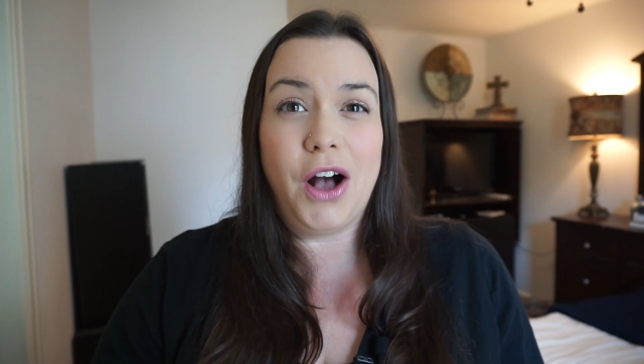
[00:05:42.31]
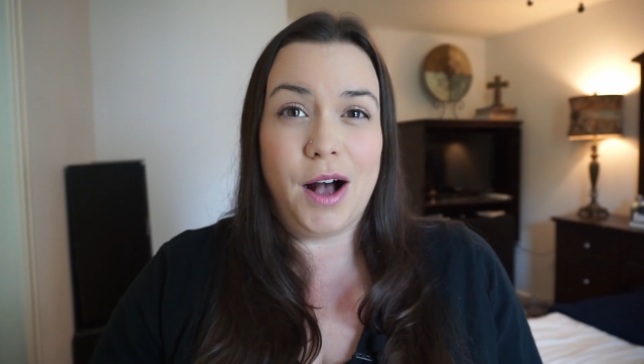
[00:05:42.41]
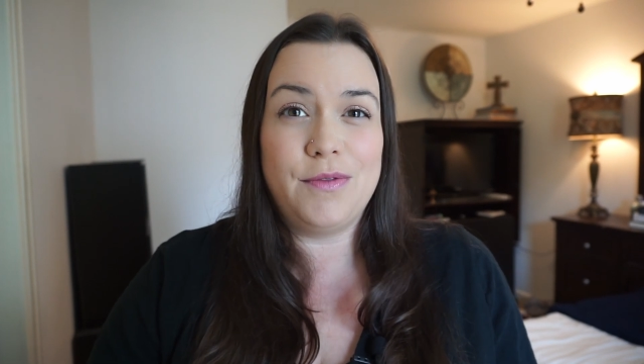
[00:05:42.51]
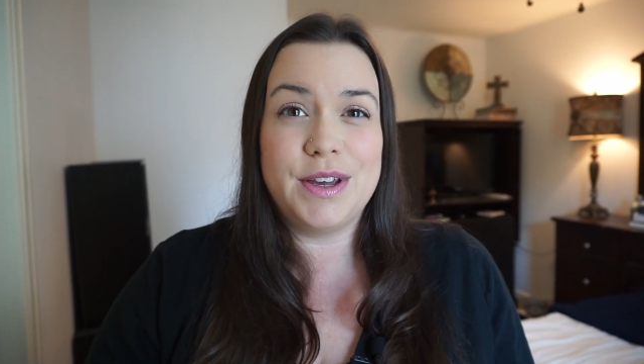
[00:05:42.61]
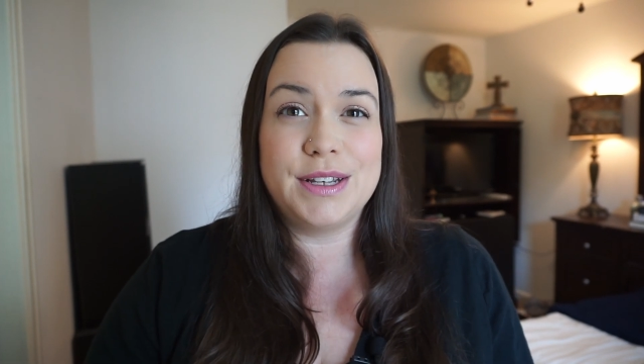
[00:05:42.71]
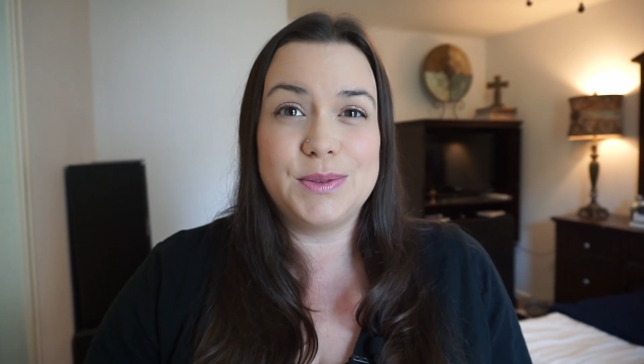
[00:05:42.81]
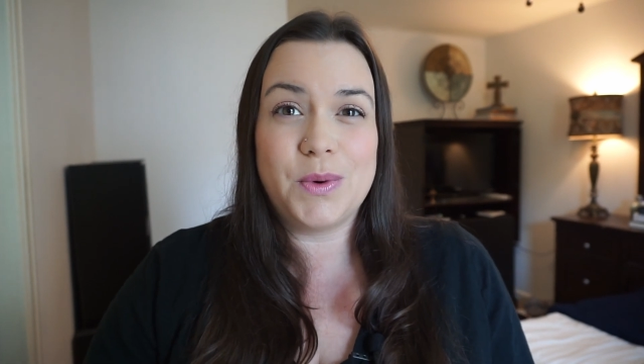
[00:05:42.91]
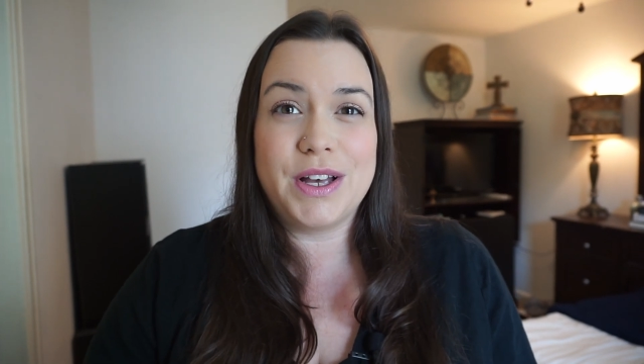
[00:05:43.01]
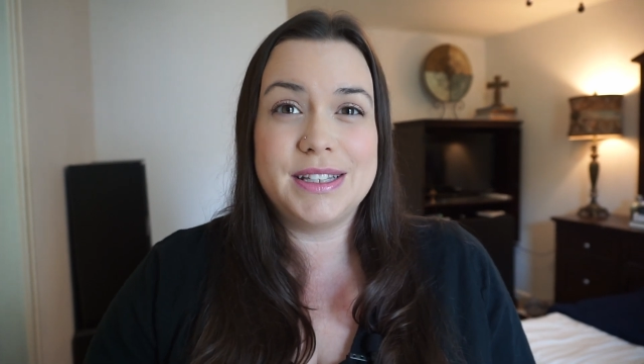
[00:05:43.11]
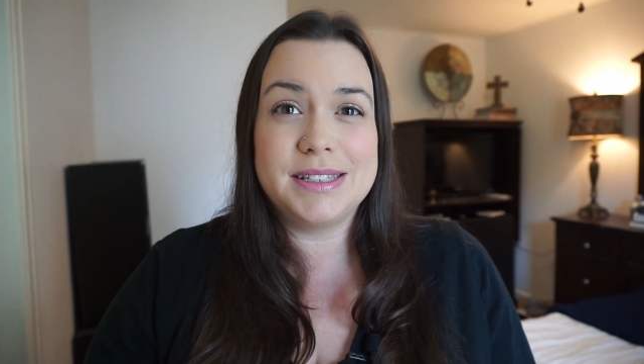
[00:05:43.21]
obvious
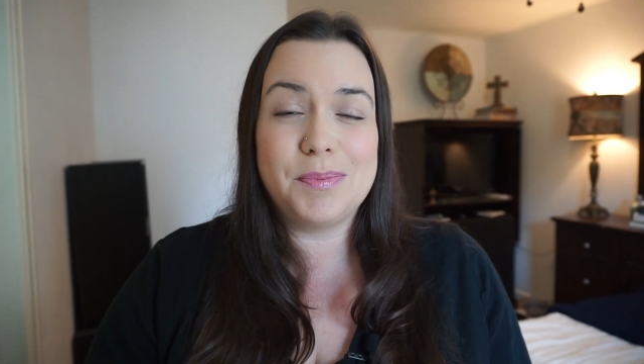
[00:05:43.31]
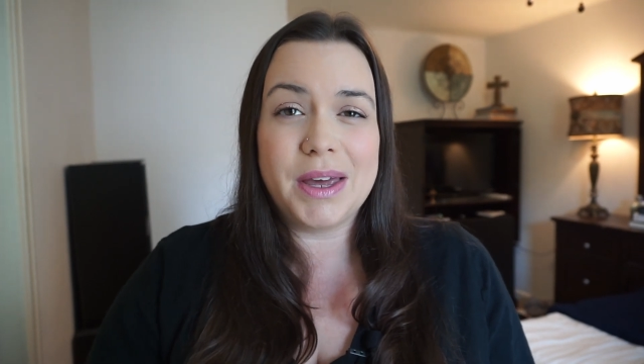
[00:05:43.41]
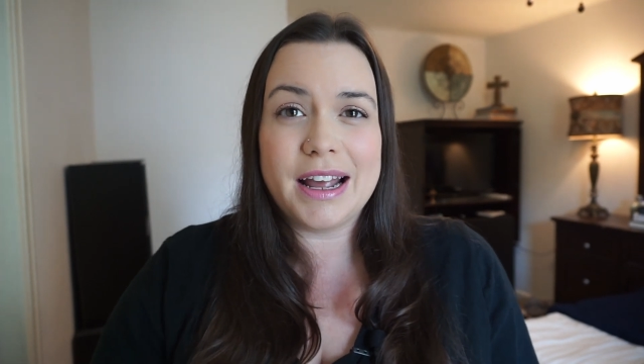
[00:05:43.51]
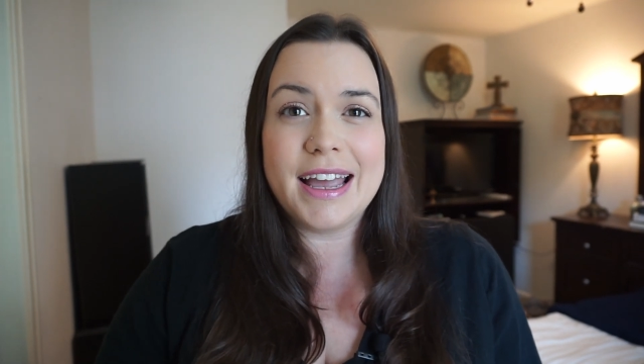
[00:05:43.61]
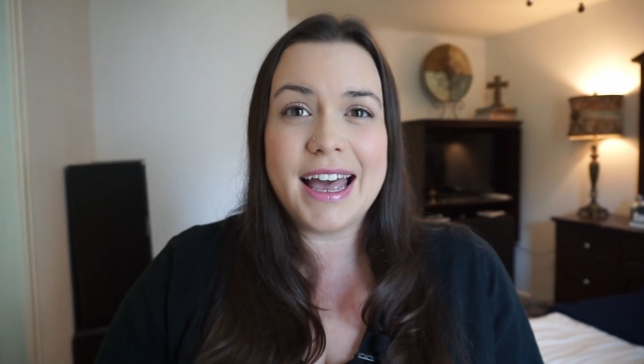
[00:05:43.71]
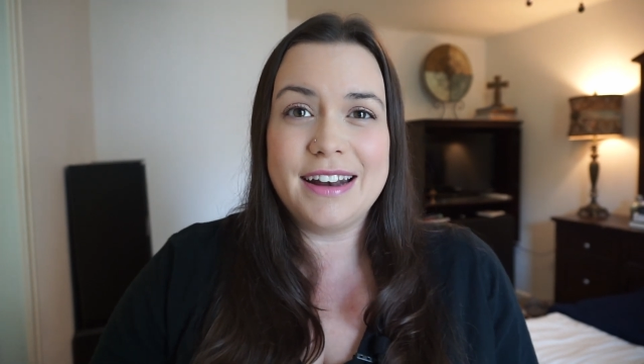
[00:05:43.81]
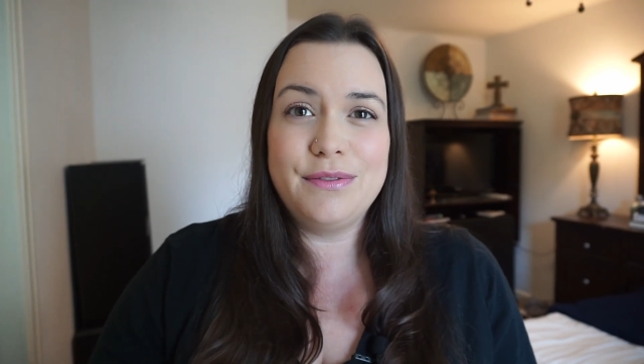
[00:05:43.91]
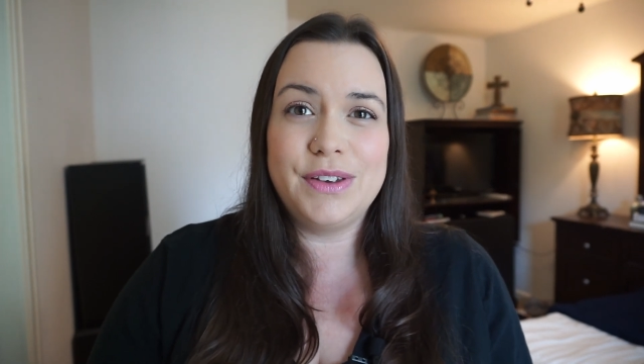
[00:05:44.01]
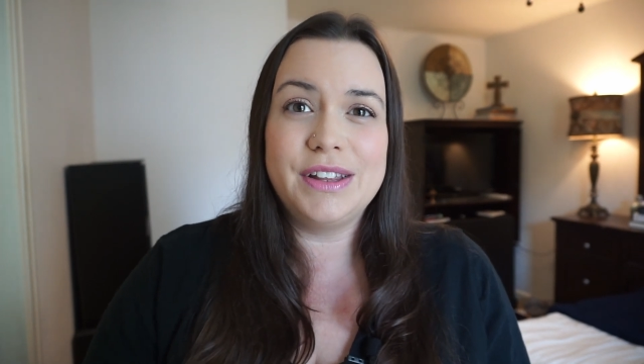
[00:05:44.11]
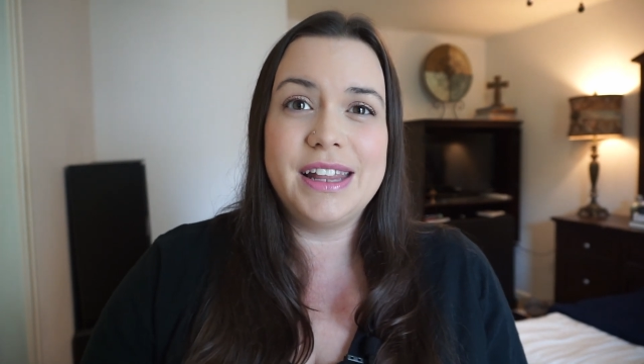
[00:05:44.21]
ones, but I kind of
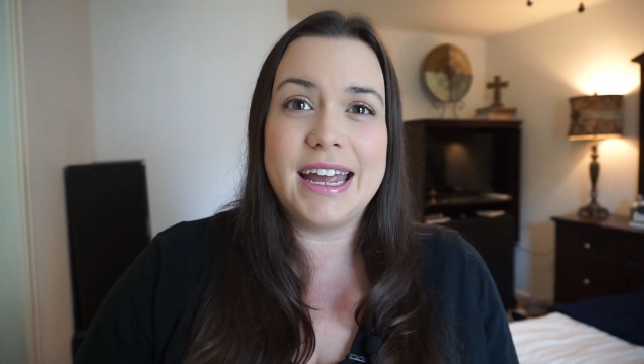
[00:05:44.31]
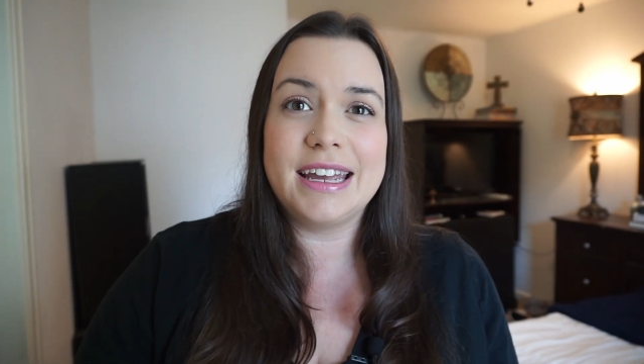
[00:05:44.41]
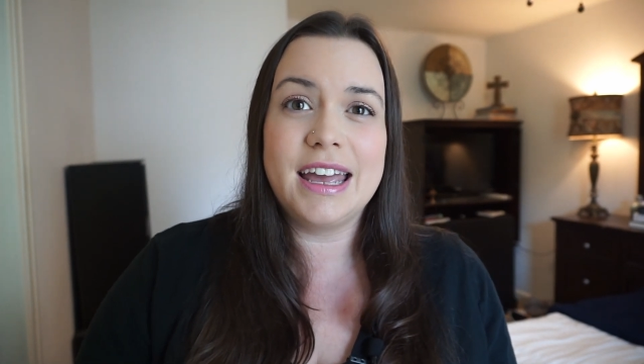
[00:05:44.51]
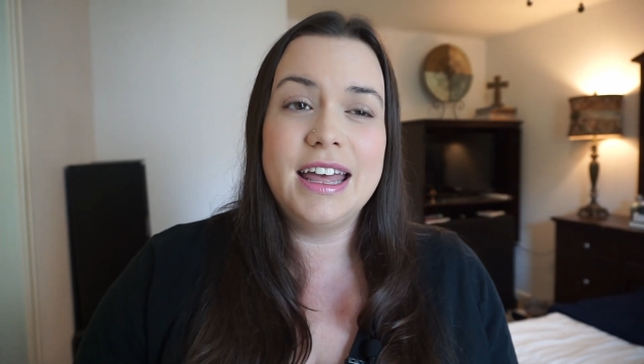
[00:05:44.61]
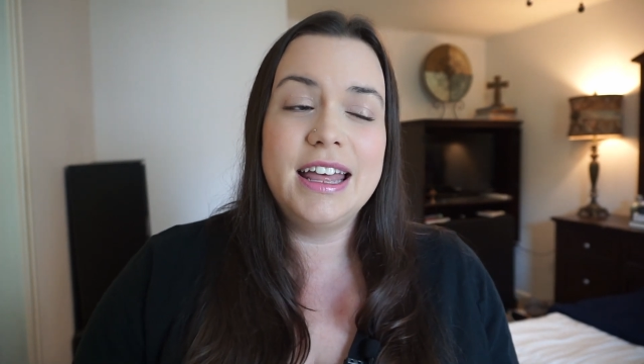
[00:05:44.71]
feel like